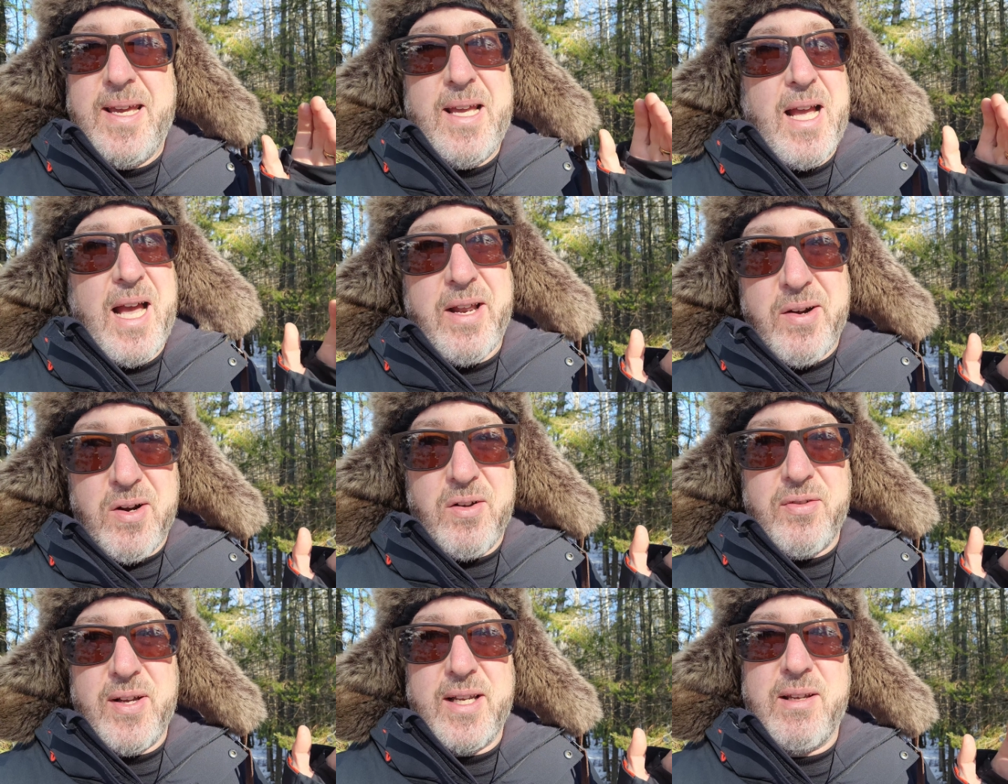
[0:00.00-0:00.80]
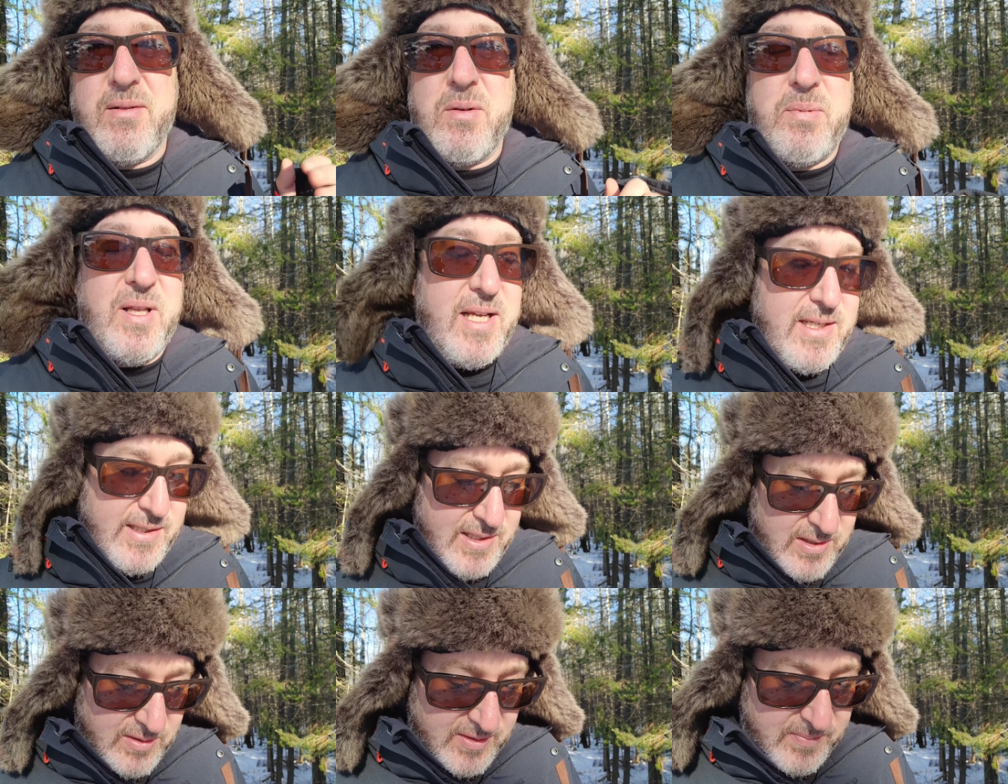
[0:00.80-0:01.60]
I don't know if I can replace
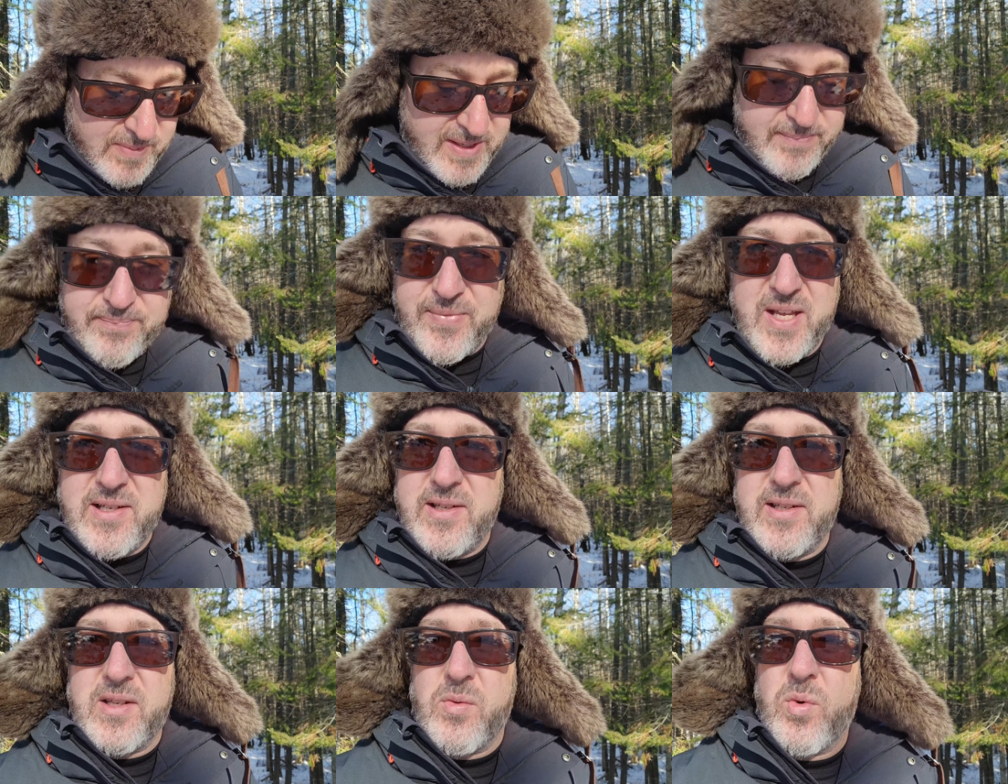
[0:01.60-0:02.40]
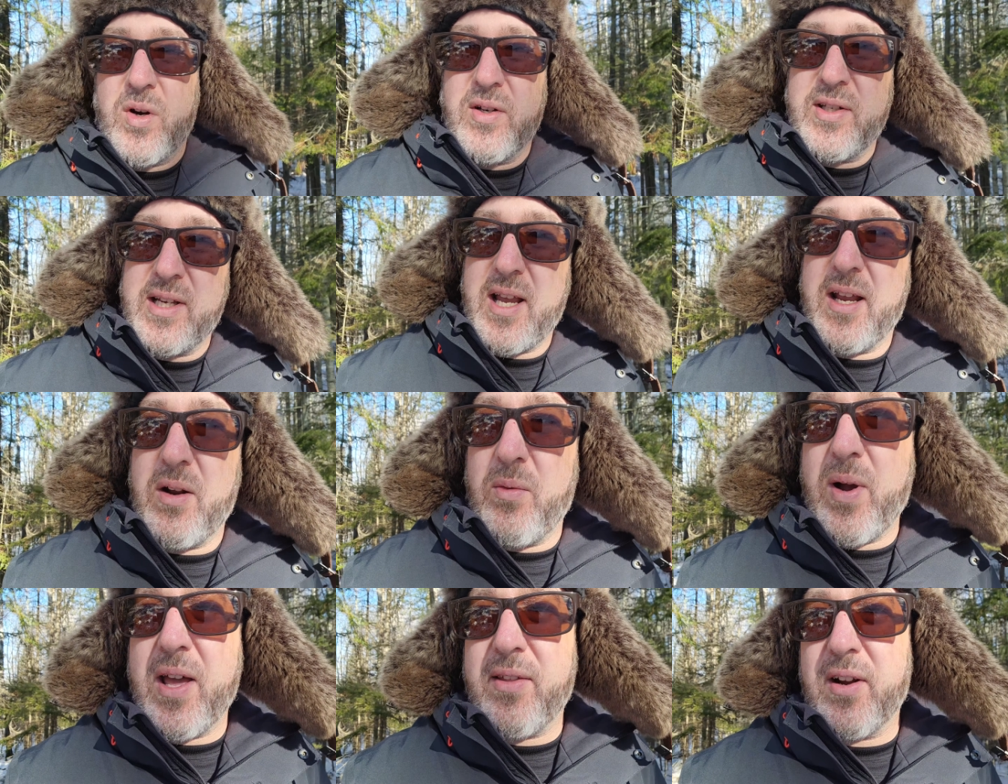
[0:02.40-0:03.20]
those, but this is the worst kind
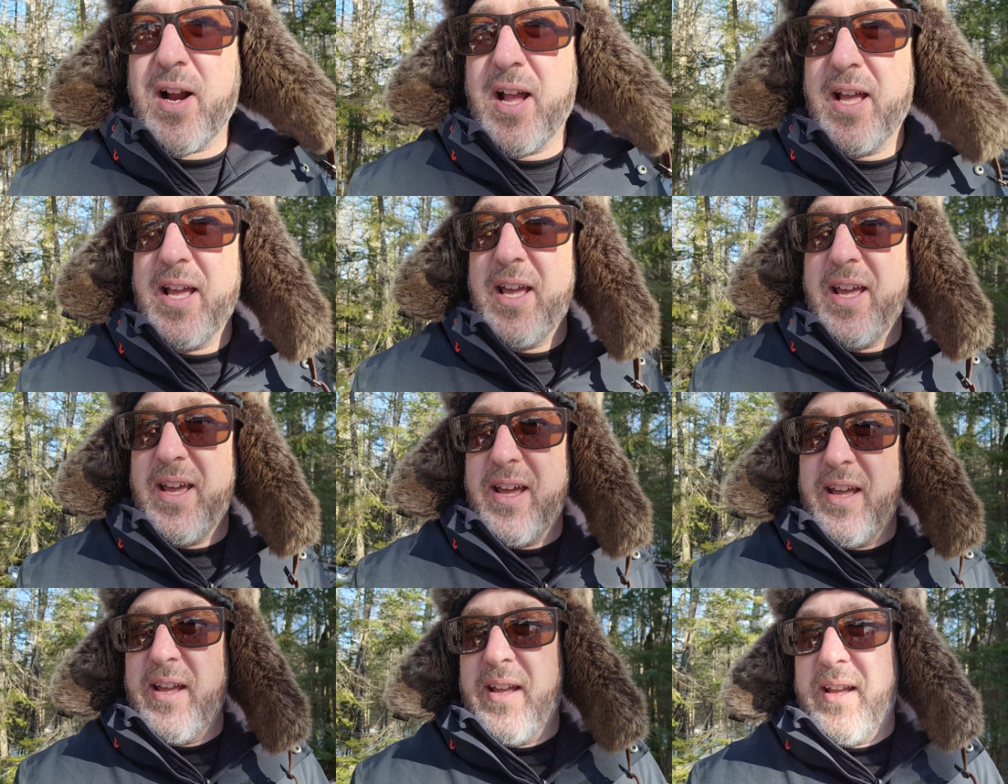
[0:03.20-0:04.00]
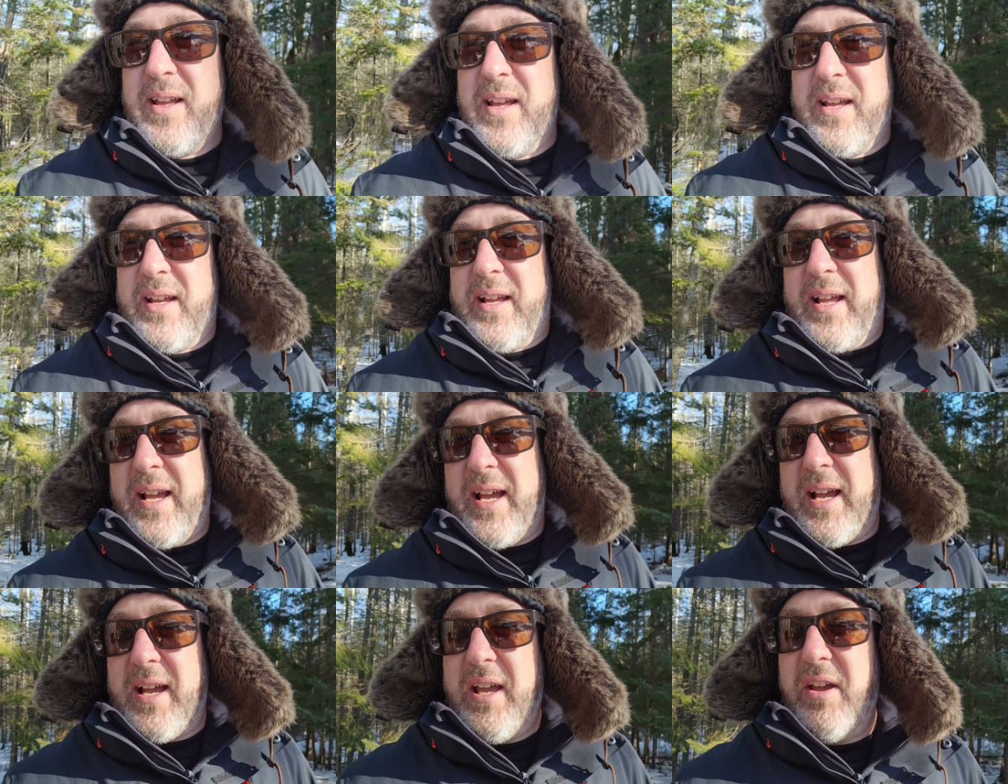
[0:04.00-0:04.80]
of weather
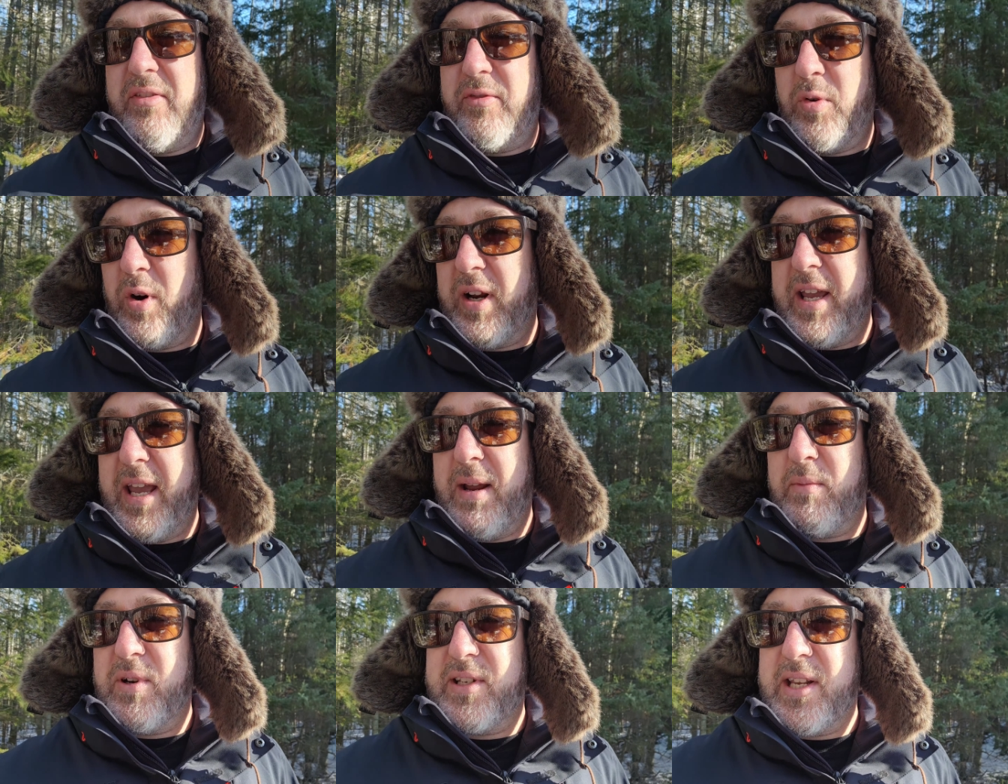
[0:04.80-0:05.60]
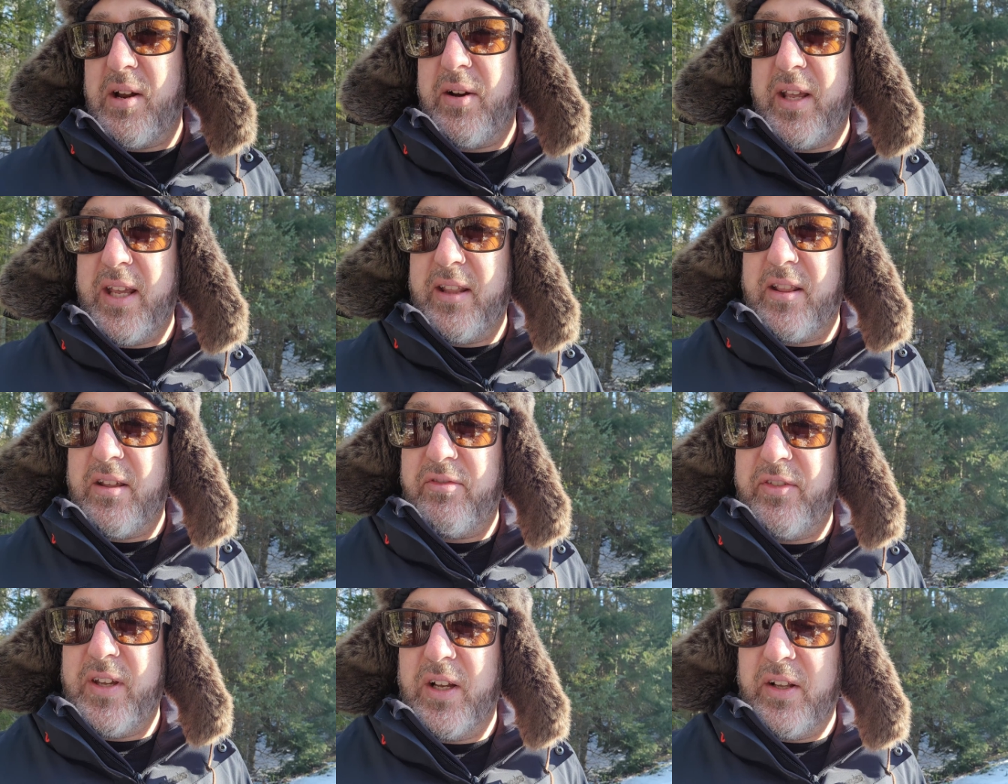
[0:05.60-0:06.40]
uh, four cameras out in the
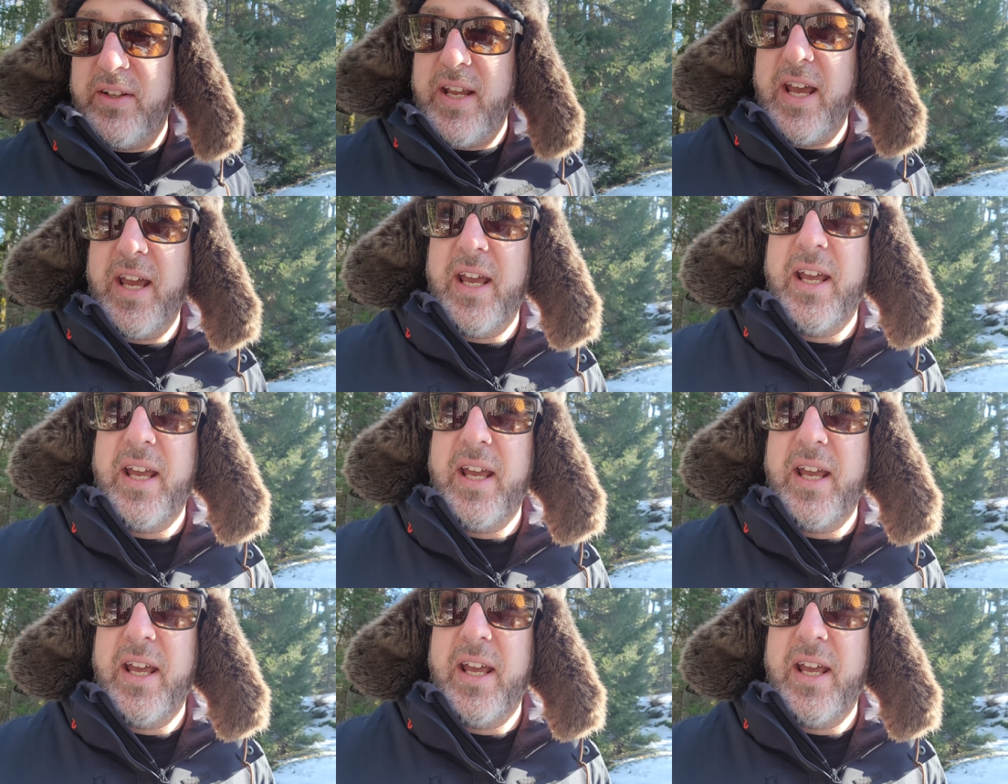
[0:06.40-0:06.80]
field.